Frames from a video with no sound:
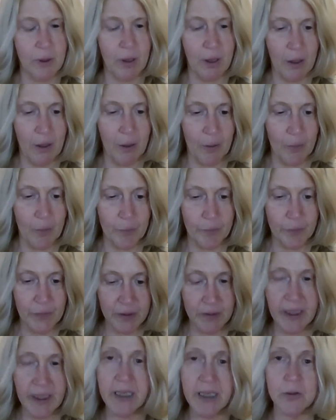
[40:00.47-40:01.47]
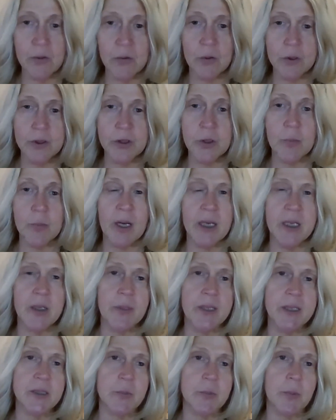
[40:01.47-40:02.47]
landlords, you're buying a
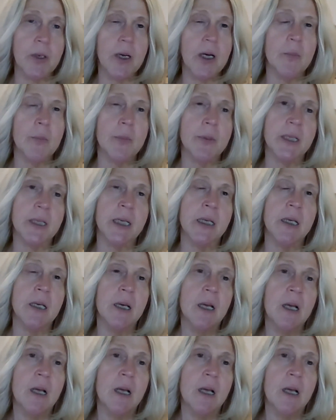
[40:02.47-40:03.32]
piece of property.